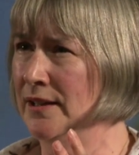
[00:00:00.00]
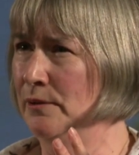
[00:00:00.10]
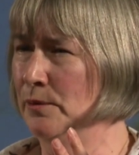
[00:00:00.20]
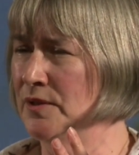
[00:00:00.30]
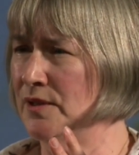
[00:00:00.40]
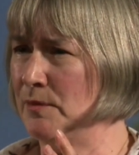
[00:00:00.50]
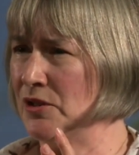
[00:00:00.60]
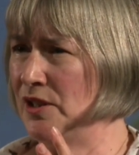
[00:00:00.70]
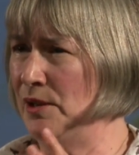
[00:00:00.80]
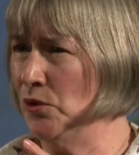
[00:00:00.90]
it wasn't so
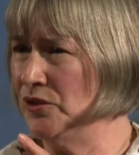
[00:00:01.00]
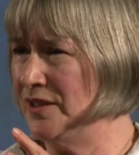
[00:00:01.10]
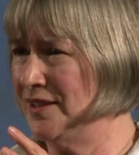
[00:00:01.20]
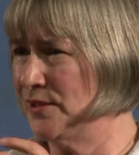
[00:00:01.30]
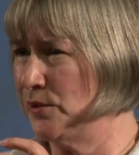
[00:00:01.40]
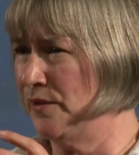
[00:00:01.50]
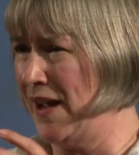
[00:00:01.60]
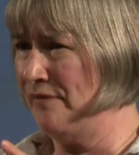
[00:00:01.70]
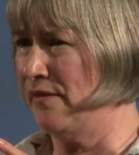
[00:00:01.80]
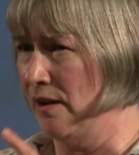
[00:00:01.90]
much that he wanted to sort of
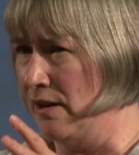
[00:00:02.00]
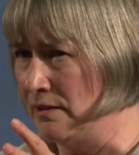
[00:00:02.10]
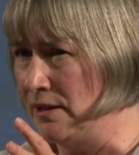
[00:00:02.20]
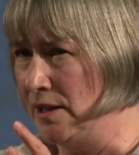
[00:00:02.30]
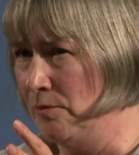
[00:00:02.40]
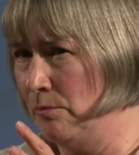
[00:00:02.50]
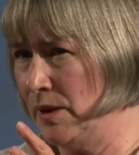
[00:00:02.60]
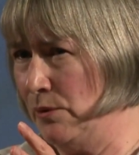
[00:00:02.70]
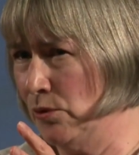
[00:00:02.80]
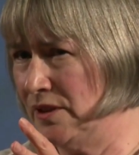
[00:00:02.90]
have her, but
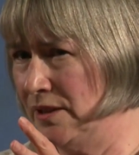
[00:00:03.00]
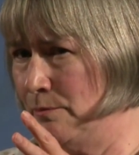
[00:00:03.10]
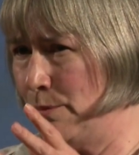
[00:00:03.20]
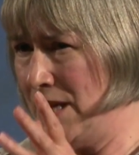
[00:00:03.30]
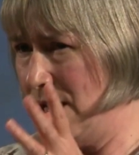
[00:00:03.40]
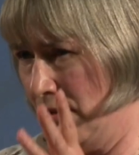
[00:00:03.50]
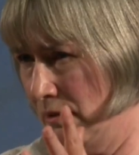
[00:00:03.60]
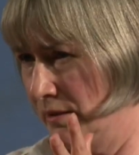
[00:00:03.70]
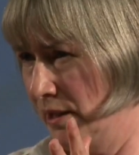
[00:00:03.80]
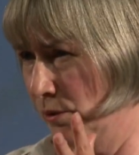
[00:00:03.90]
he wanted to be
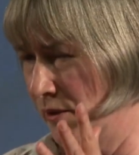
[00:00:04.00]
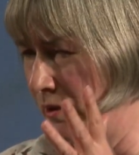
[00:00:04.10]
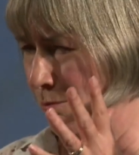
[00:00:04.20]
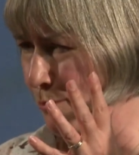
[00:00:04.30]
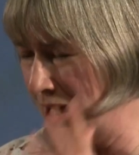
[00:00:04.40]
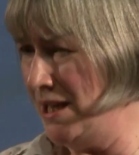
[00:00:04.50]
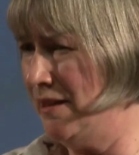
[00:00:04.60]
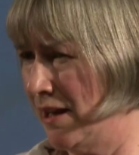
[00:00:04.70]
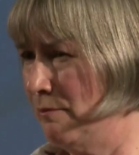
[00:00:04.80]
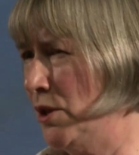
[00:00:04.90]
her. He wanted to be
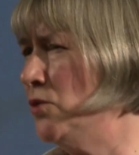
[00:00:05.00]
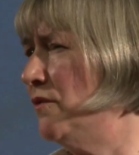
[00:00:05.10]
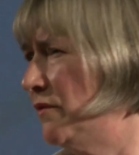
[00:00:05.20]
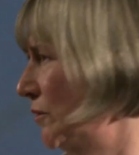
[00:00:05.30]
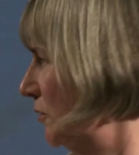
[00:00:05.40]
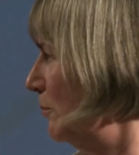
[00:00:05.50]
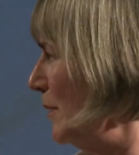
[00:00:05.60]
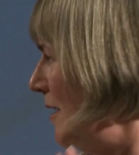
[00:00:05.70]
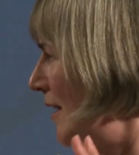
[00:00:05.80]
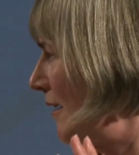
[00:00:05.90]
that beautiful, to
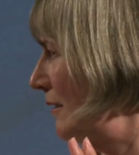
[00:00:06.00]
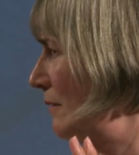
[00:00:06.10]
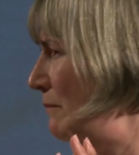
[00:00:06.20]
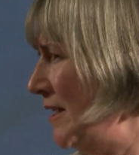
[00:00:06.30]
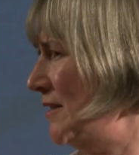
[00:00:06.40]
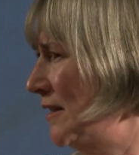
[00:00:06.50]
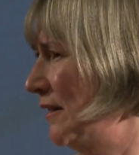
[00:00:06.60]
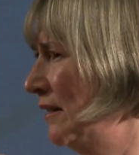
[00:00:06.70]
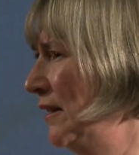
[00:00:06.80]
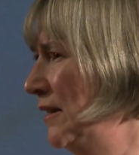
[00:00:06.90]
be that
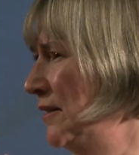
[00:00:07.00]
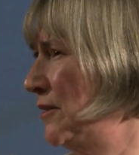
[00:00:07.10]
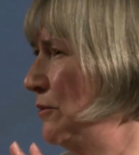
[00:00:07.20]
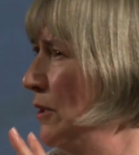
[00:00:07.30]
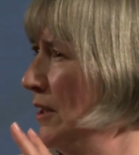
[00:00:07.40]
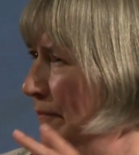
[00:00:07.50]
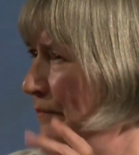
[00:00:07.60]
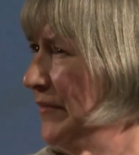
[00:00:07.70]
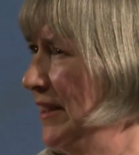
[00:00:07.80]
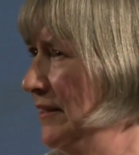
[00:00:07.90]
amazing, to
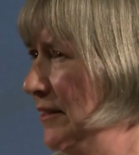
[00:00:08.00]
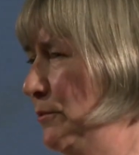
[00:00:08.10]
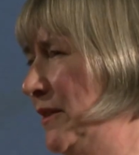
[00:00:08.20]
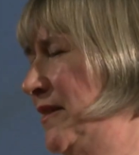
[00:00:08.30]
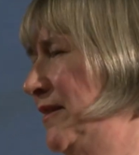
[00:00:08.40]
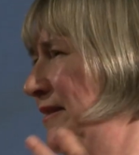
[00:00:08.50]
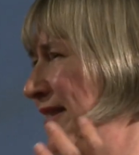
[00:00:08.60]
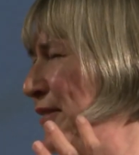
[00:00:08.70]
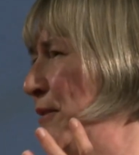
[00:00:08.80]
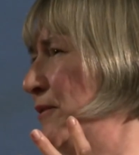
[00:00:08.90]
almost,
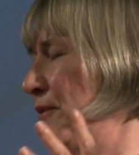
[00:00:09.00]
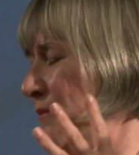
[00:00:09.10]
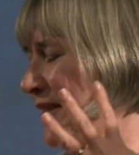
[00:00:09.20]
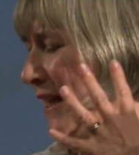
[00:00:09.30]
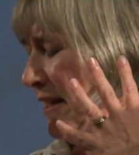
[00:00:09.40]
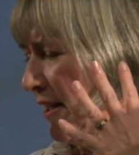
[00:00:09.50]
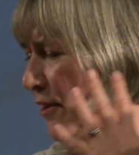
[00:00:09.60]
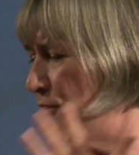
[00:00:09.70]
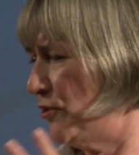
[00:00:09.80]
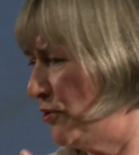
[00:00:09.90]
to get
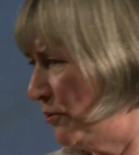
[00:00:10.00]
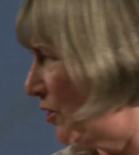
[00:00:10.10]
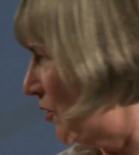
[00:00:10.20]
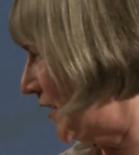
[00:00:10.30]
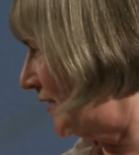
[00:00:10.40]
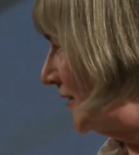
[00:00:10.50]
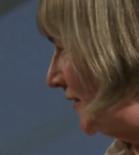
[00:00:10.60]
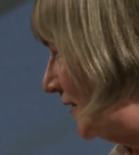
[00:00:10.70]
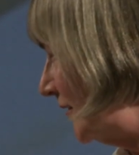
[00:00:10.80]
close to a goddess.